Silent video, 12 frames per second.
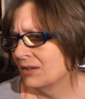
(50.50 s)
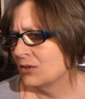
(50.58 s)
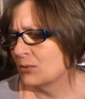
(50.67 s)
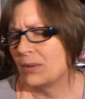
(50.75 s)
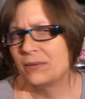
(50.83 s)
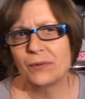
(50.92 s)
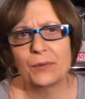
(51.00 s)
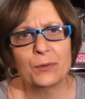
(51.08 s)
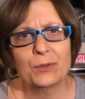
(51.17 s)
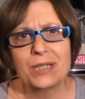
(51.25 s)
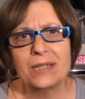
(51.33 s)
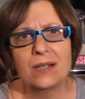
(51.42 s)
12 or
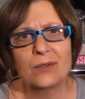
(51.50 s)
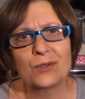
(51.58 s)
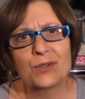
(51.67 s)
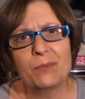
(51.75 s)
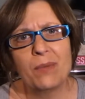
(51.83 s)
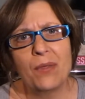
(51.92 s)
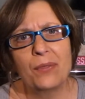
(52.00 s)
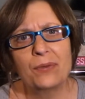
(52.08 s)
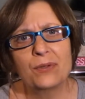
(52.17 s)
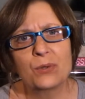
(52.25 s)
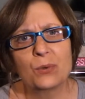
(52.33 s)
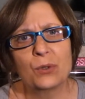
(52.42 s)
13 dollars a
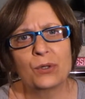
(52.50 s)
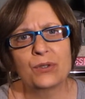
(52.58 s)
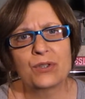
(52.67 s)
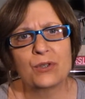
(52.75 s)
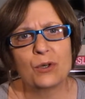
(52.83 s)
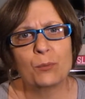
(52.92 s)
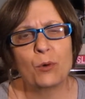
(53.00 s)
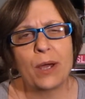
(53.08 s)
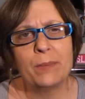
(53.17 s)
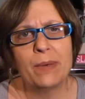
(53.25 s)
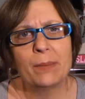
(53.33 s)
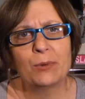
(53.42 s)
month towards your
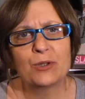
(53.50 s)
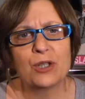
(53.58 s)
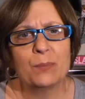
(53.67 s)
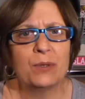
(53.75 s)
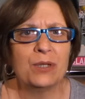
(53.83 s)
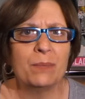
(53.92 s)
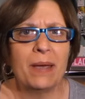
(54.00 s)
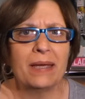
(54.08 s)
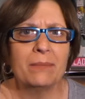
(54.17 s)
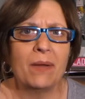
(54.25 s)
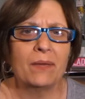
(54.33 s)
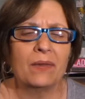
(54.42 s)
prime membership and you pay
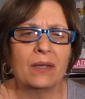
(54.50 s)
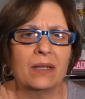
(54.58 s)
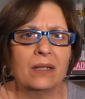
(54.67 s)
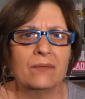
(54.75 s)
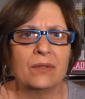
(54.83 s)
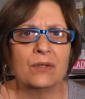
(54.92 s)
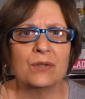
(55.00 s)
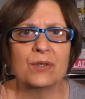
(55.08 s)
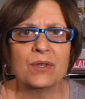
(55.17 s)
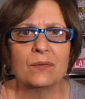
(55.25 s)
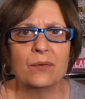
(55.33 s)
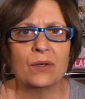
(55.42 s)
it monthly and if you
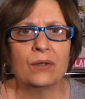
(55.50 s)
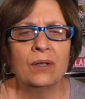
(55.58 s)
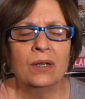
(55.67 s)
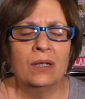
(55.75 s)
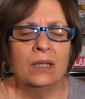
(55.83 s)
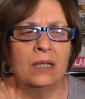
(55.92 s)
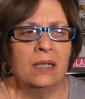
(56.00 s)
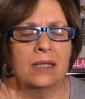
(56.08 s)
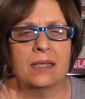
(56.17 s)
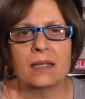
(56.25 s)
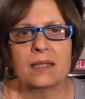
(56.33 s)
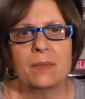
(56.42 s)
use it for
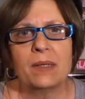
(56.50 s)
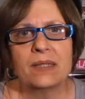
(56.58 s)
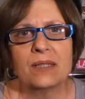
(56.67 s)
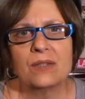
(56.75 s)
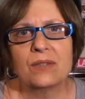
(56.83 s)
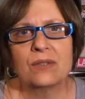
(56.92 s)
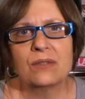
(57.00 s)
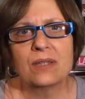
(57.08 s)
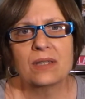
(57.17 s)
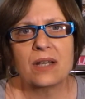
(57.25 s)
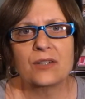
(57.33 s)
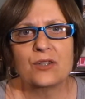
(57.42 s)
six months and
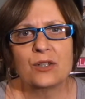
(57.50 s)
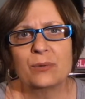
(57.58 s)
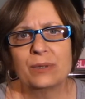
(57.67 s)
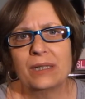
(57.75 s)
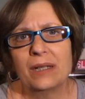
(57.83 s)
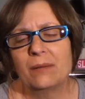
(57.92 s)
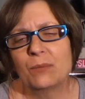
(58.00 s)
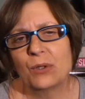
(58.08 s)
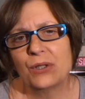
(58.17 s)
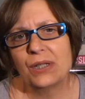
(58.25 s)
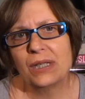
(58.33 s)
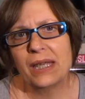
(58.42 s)
decide you don't want it anymore
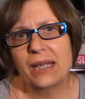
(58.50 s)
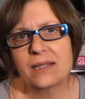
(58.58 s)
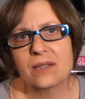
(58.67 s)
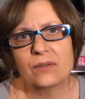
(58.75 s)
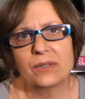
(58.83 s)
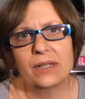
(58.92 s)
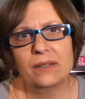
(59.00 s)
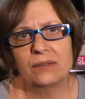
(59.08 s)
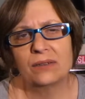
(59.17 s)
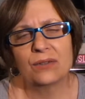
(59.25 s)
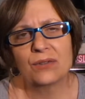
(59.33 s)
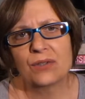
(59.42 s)
you can cancel it
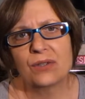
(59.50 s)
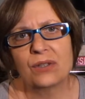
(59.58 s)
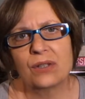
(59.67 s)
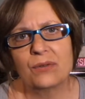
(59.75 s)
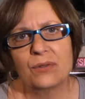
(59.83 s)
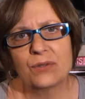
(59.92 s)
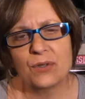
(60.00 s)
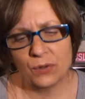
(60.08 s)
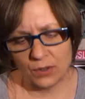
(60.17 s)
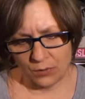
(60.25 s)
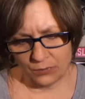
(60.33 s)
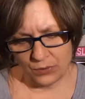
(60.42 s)
there's you know there's no
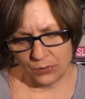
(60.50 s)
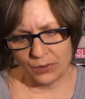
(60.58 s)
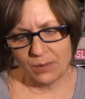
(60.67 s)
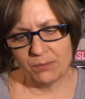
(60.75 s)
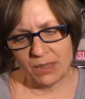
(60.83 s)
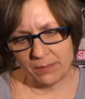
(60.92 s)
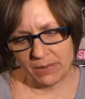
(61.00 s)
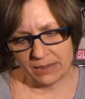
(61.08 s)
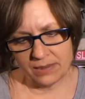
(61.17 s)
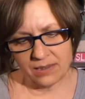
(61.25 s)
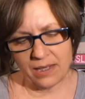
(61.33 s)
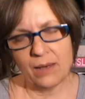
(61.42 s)
no
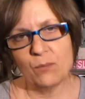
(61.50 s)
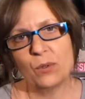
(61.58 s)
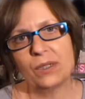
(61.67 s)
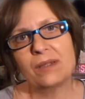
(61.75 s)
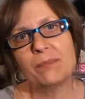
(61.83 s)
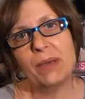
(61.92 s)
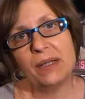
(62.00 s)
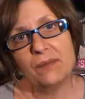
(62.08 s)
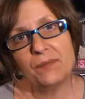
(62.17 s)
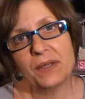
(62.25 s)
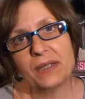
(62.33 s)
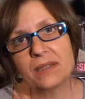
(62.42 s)
commitment and one of the
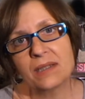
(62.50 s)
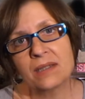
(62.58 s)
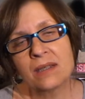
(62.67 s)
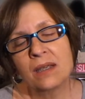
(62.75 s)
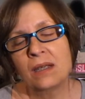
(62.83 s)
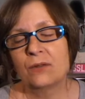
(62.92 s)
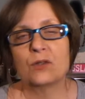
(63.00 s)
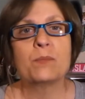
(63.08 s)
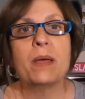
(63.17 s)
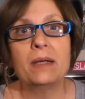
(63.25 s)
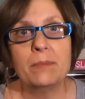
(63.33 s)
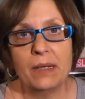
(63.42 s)
benefits there's
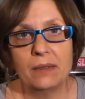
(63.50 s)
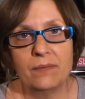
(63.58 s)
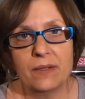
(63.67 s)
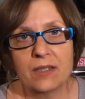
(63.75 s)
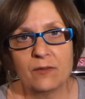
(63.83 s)
many benefits